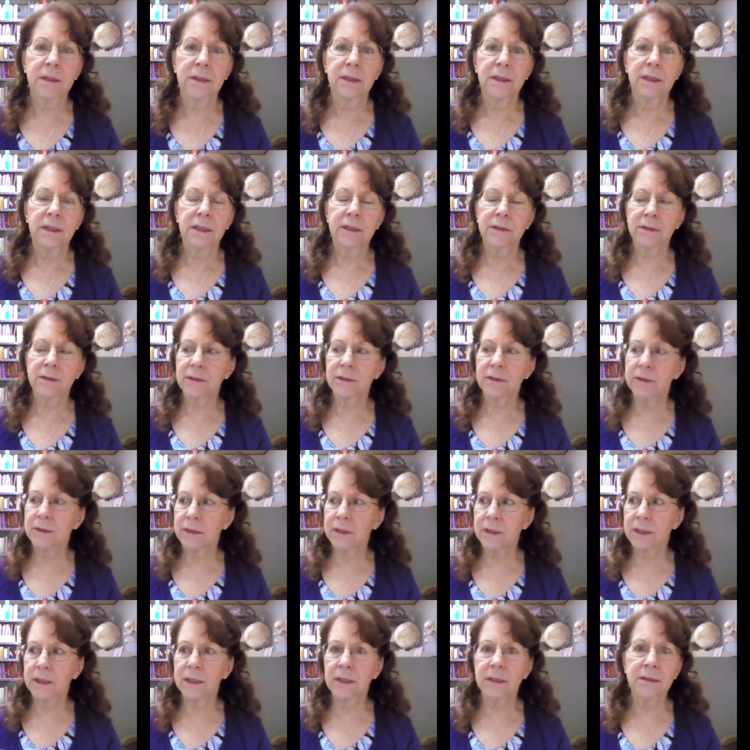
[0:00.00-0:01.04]
is going
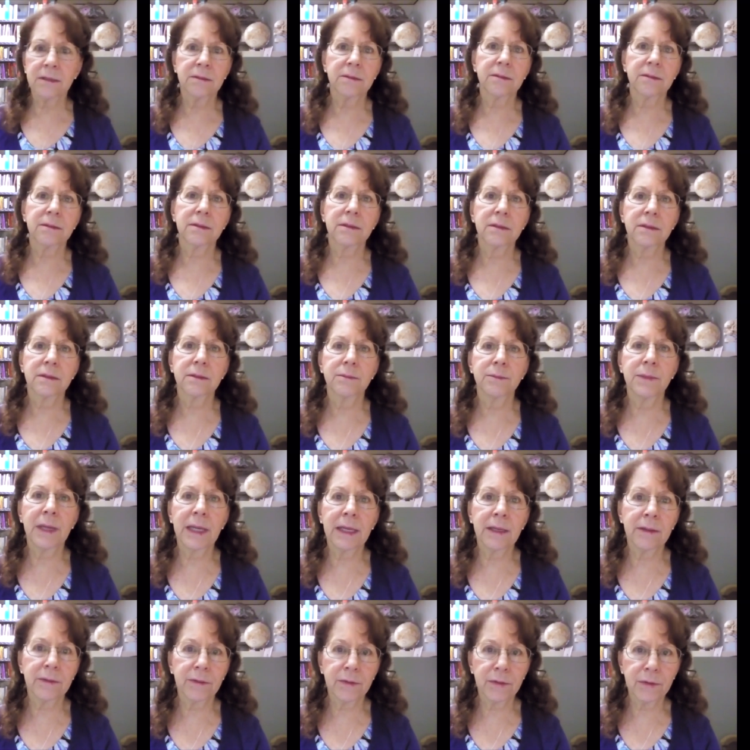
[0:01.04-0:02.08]
to
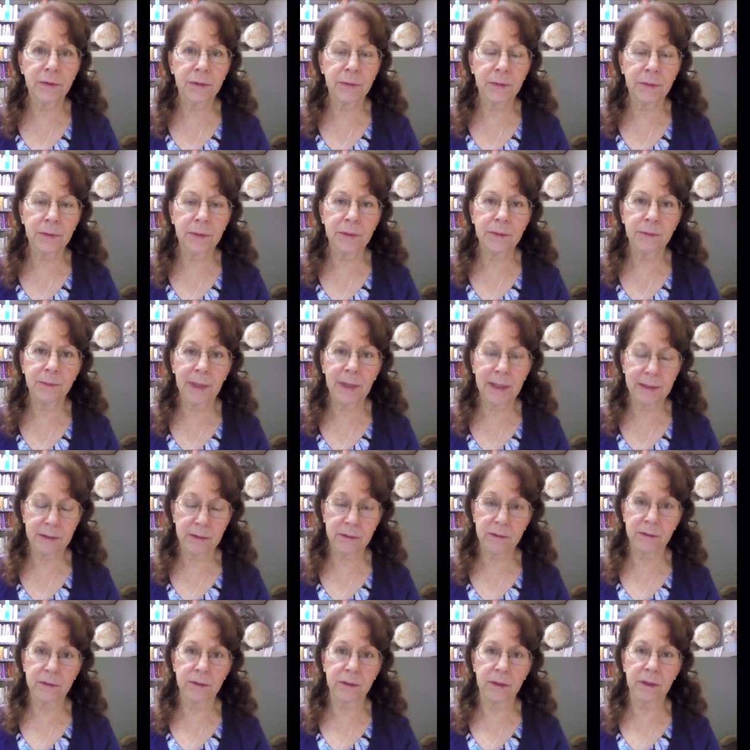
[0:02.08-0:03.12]
make it through med
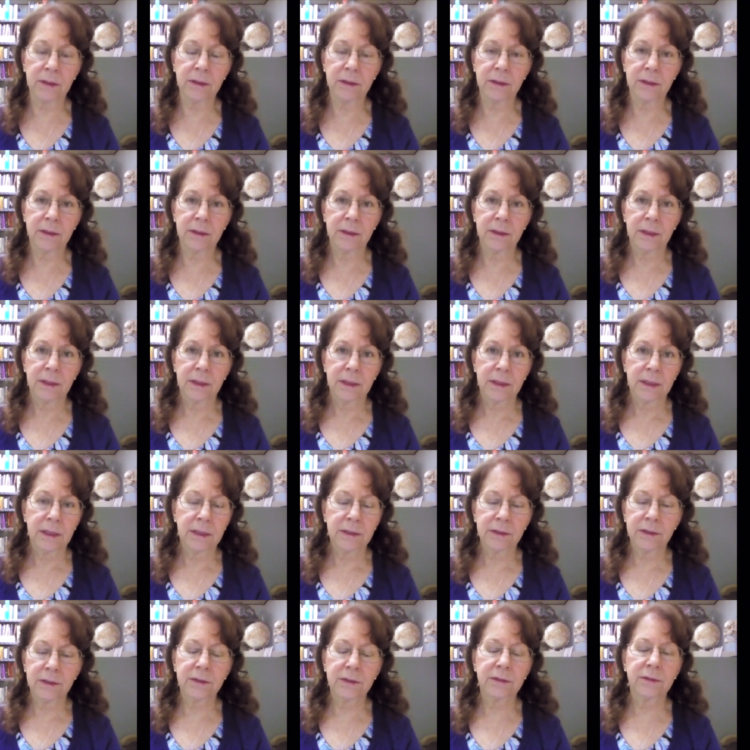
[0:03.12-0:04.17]
school.
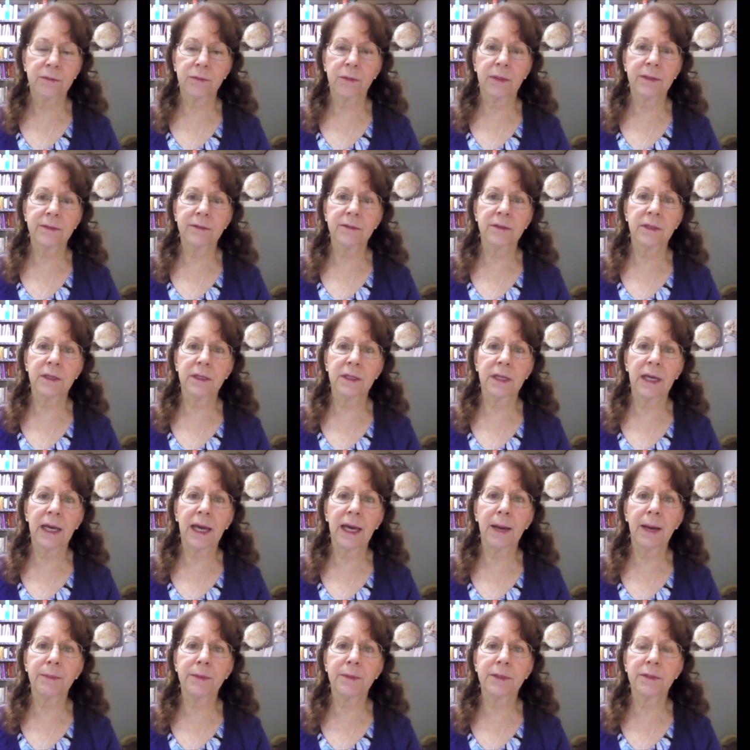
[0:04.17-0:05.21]
It just wasn't going to
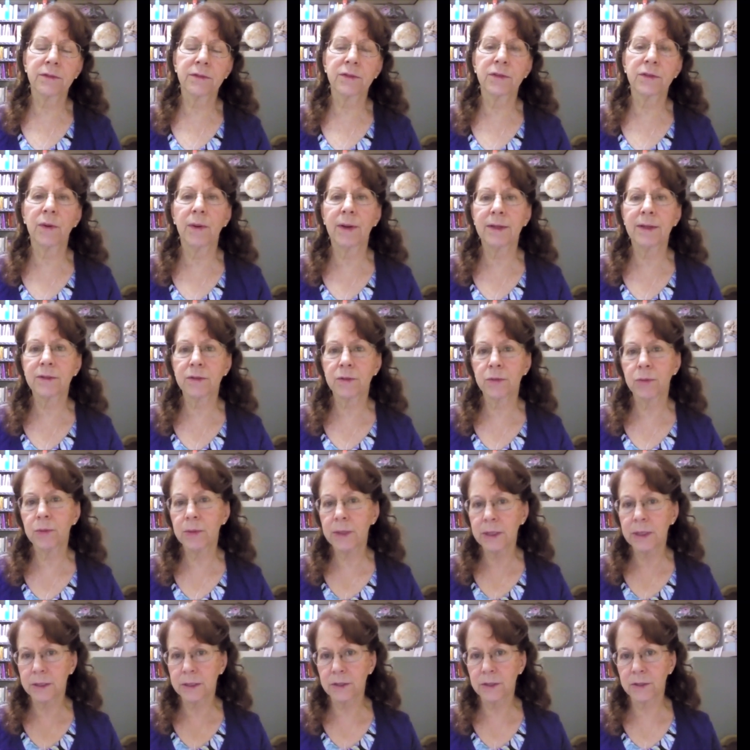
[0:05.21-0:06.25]
happen. And so I
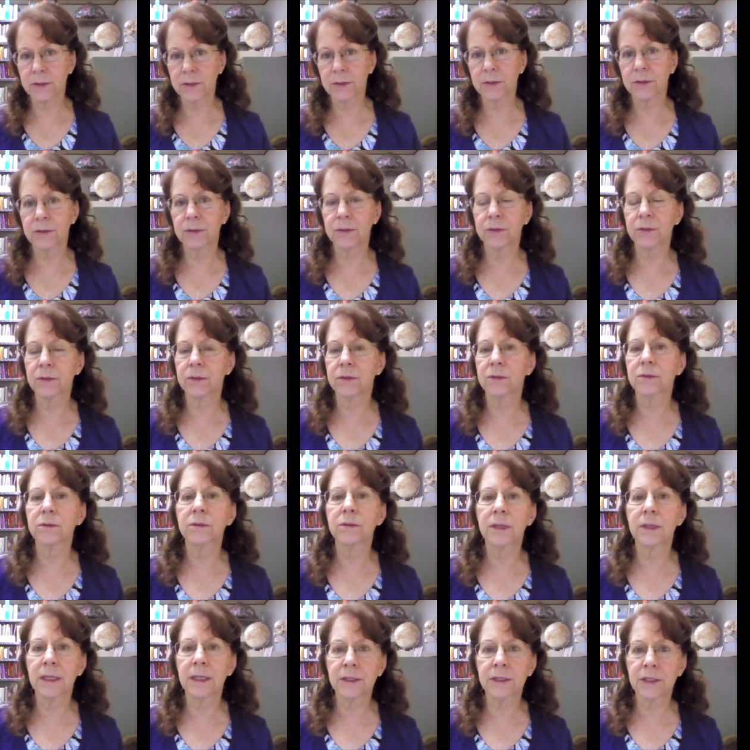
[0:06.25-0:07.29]
switched to
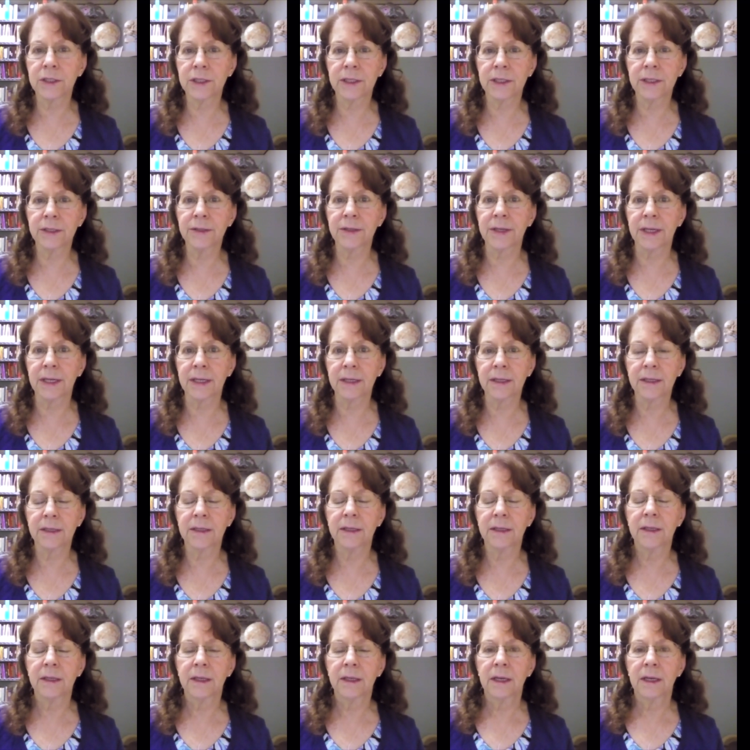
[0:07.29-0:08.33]
engineering
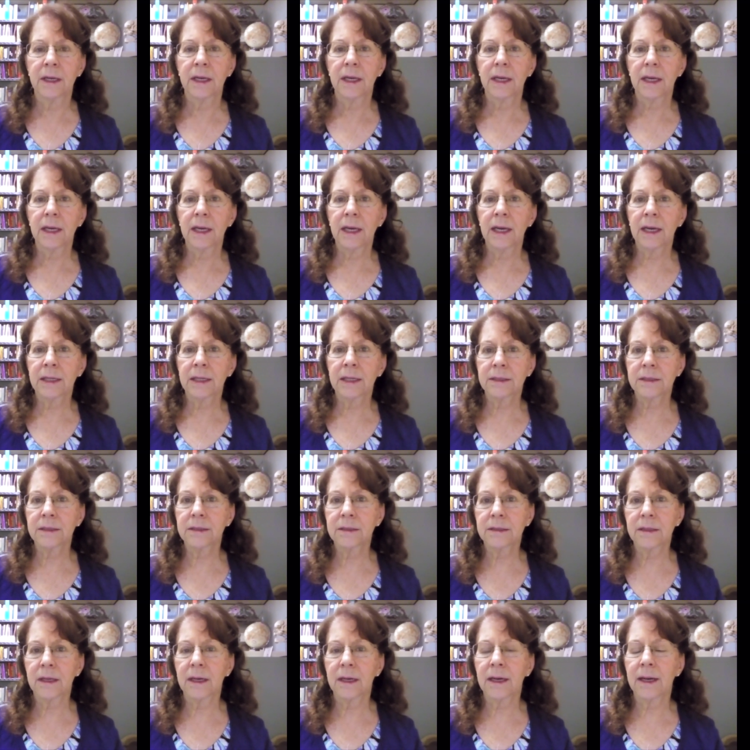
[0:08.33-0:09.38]
and
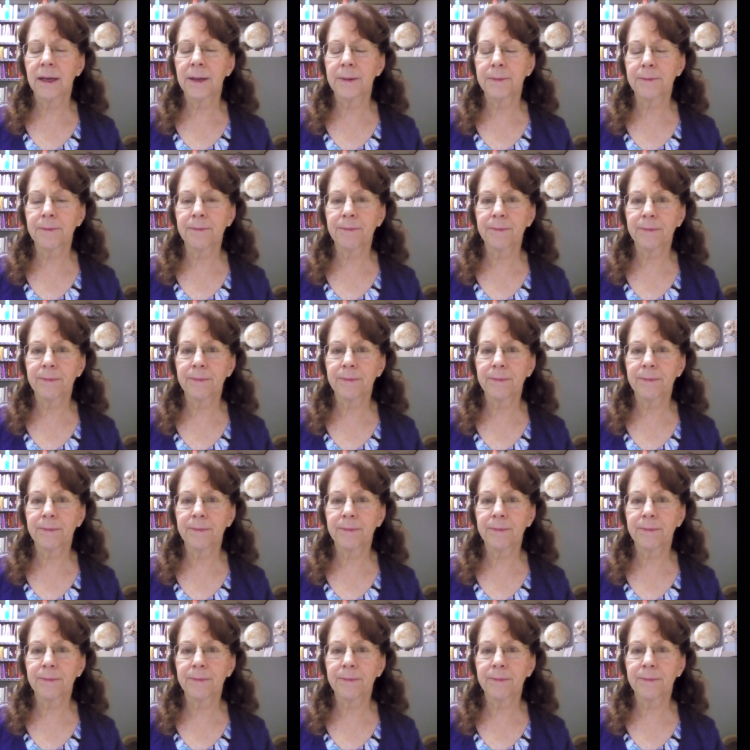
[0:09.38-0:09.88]
um,